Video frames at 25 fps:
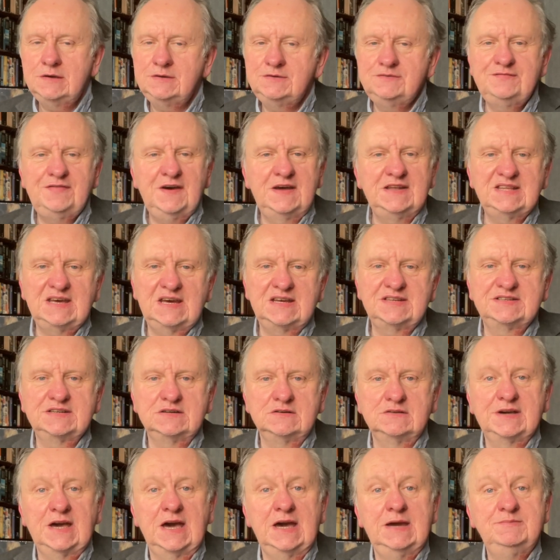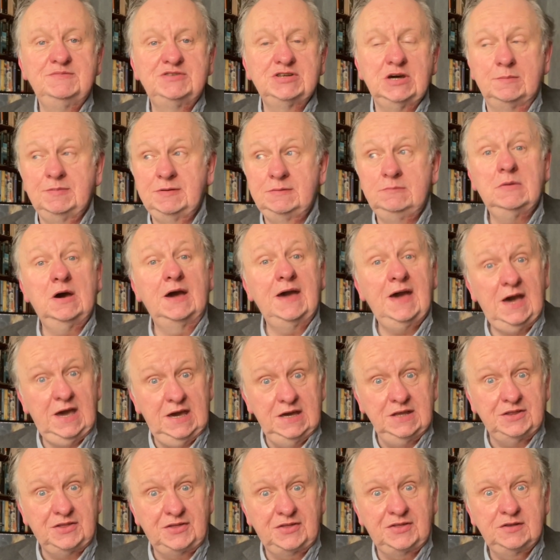Fantastical came top in my
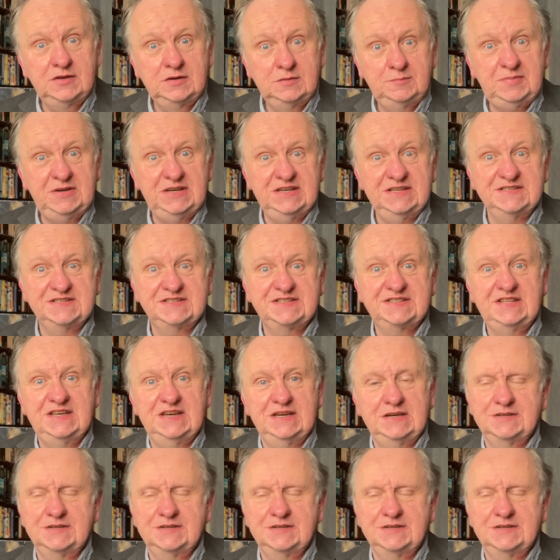eighth piece.